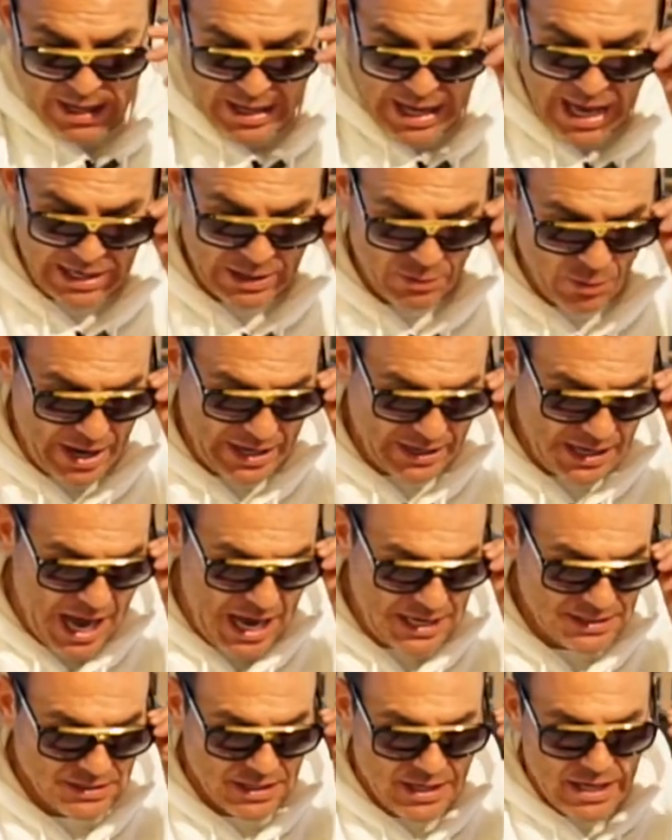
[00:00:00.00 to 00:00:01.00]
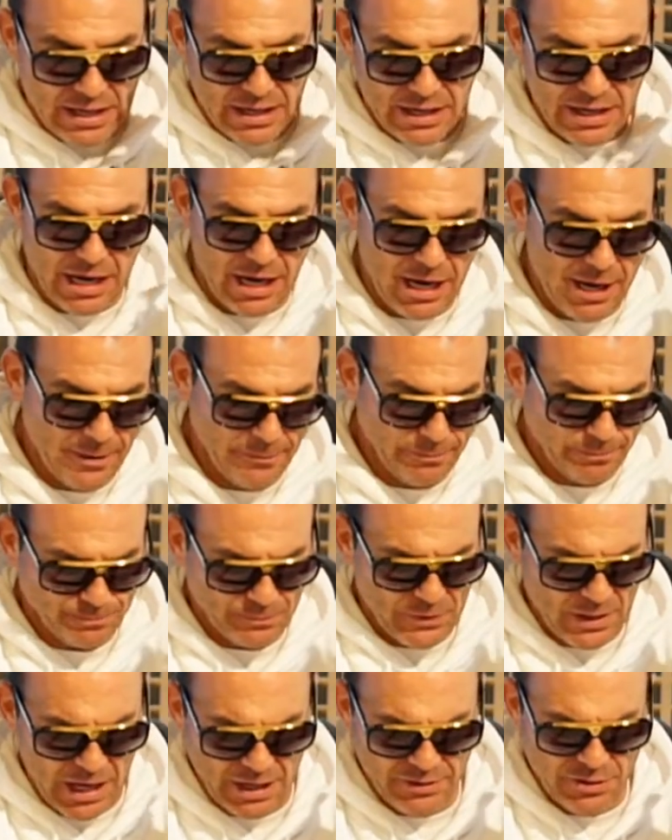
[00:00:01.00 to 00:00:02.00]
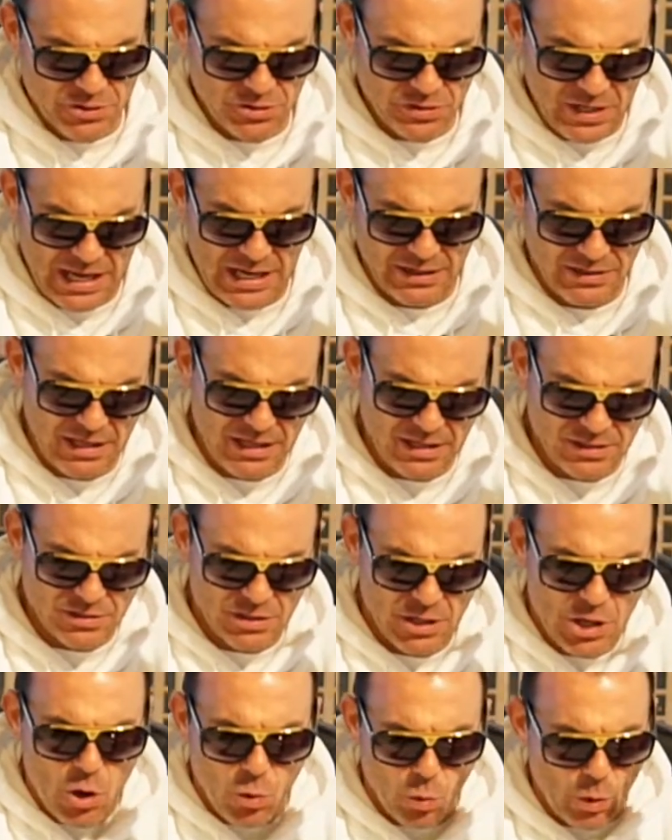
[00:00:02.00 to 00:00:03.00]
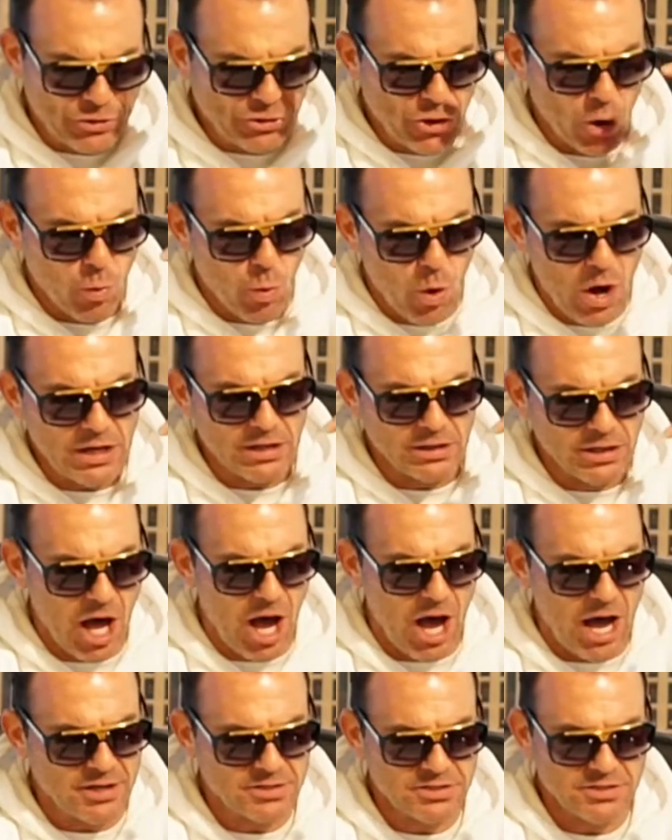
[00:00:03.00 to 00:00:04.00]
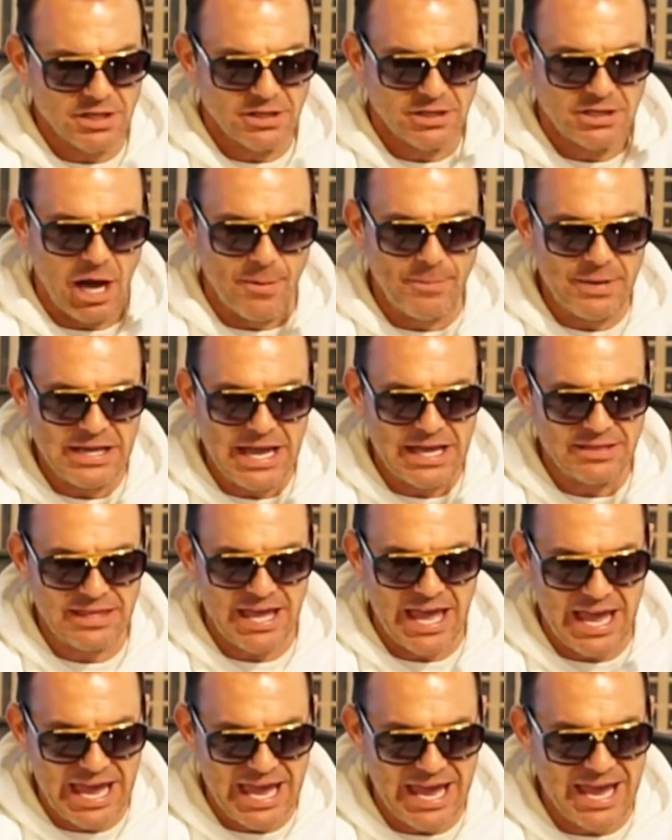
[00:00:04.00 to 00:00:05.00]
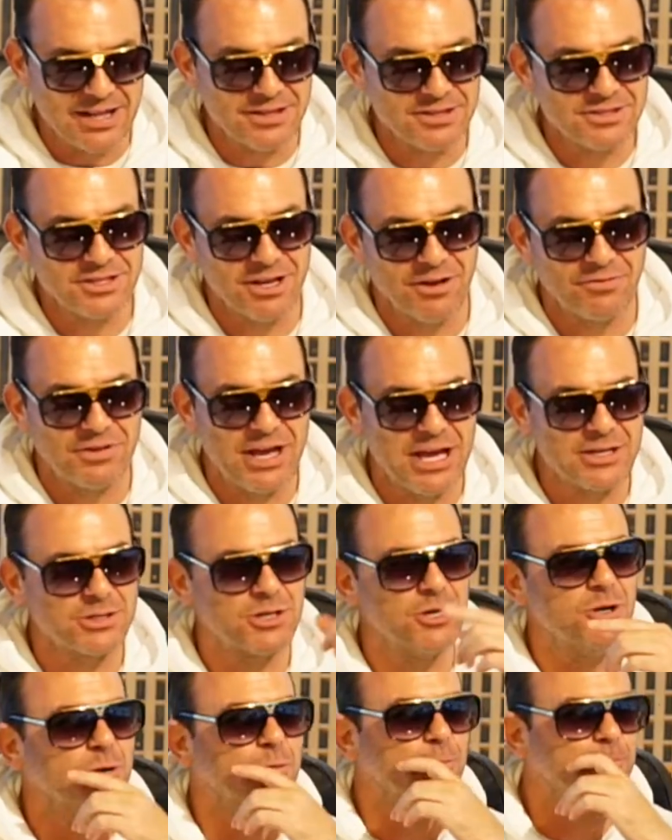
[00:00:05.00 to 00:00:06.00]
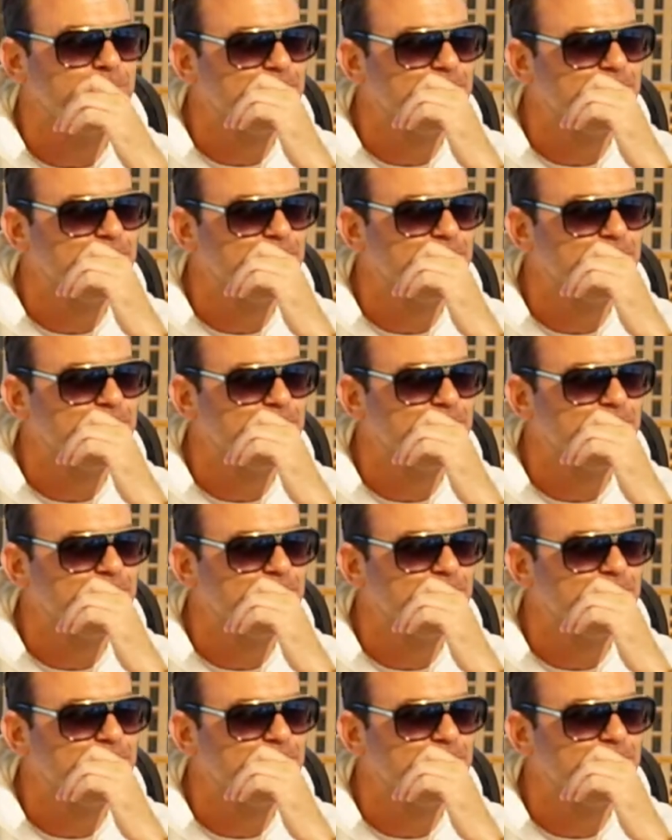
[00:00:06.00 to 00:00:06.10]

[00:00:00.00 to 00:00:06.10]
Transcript: Anyway, guys, uh, understand this. With the one loss coming at the hands of guess who?